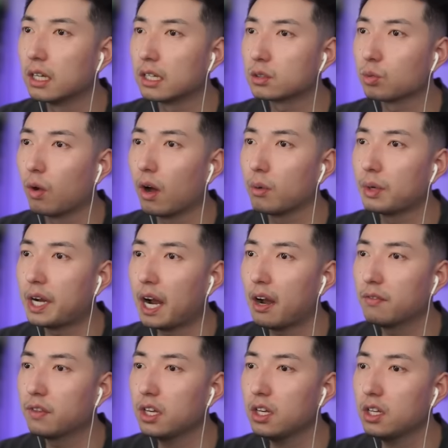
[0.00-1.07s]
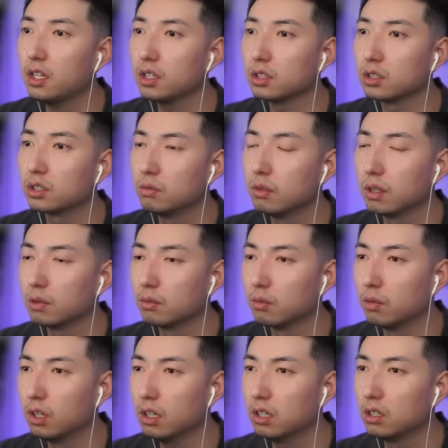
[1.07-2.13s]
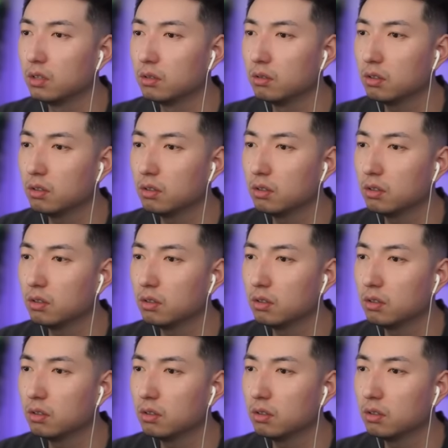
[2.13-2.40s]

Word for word: That's why we have these. Wait, what?